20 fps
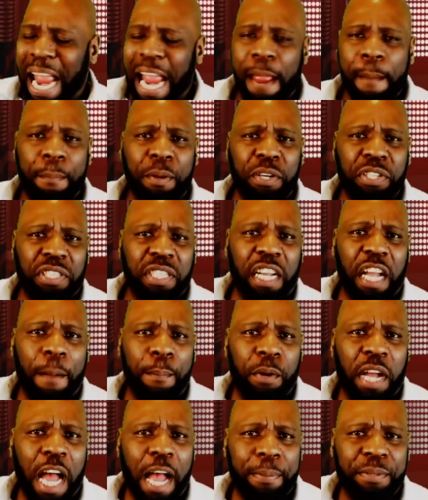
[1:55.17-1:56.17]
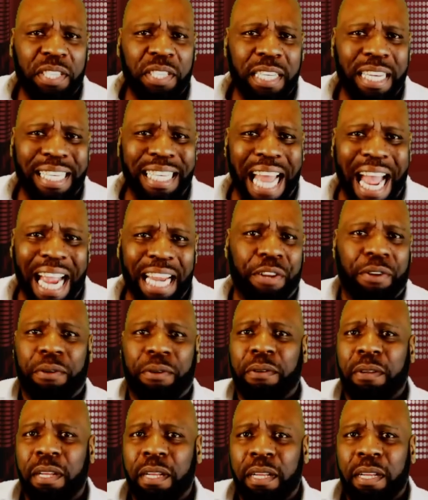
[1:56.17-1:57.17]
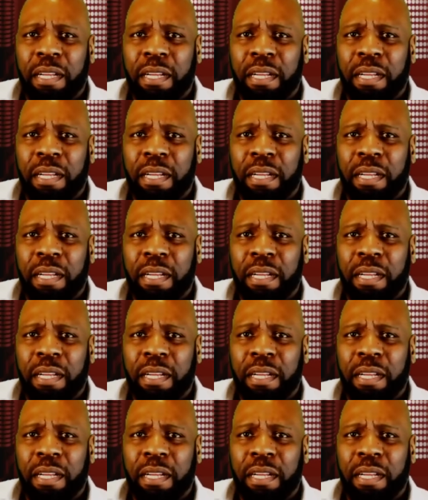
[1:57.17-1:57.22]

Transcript: ambushed a couple cops in a diner.